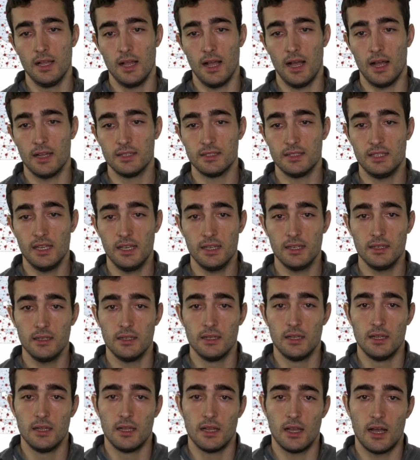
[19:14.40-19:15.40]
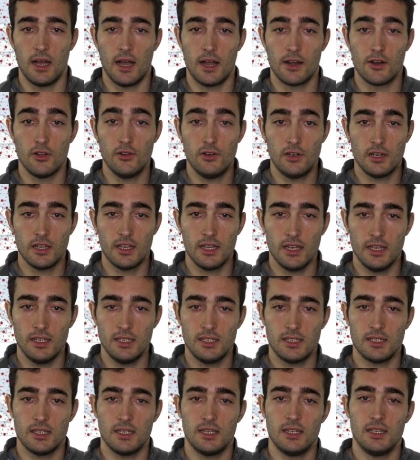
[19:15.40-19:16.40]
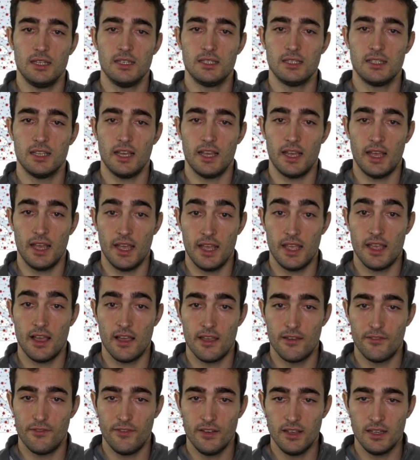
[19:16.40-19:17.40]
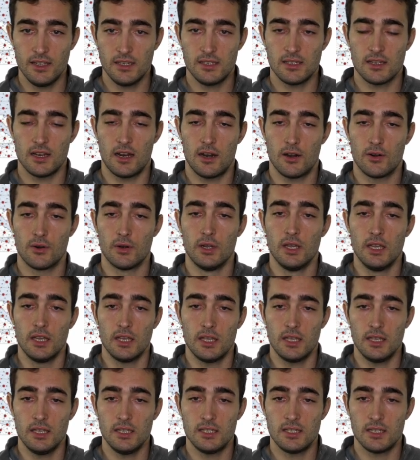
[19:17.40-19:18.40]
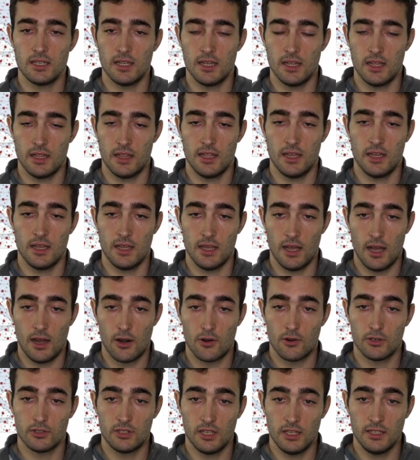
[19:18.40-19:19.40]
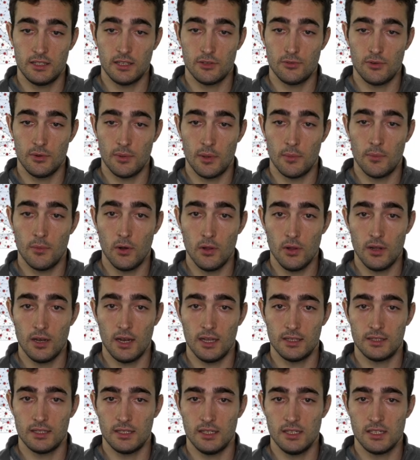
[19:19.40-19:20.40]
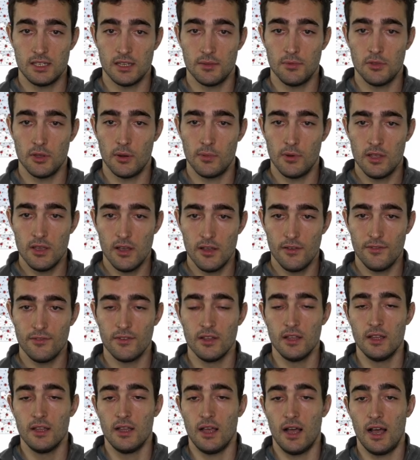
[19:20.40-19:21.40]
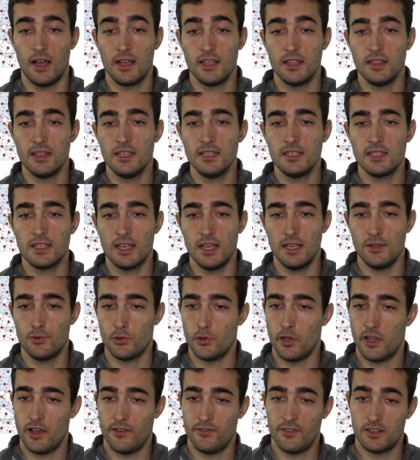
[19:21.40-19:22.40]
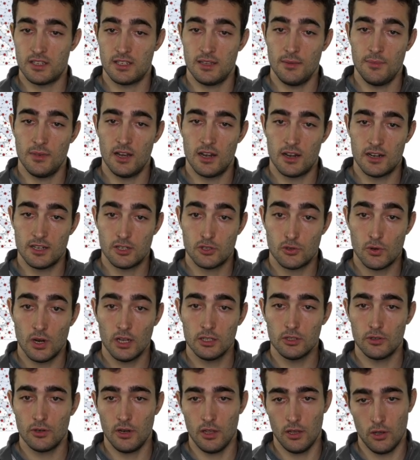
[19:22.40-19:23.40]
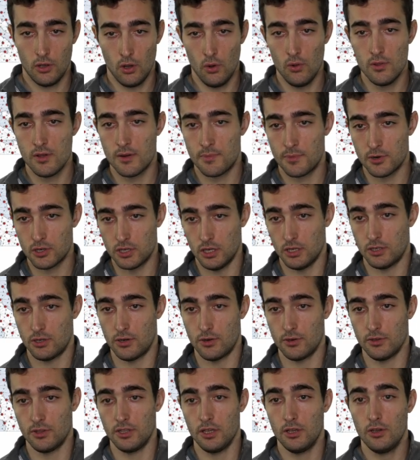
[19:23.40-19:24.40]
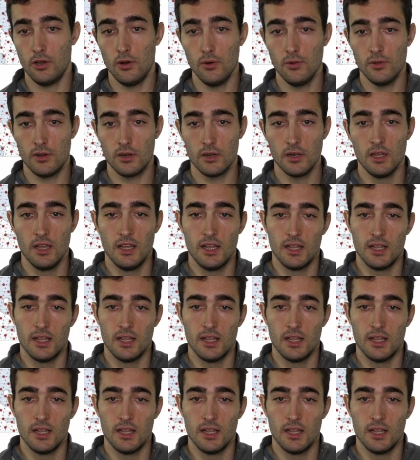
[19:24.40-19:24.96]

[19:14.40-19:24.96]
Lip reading: And then another case is the AIFS, our data-driven model at the GNNs, and in this case we have a similar structure: encoder, processor, decoder.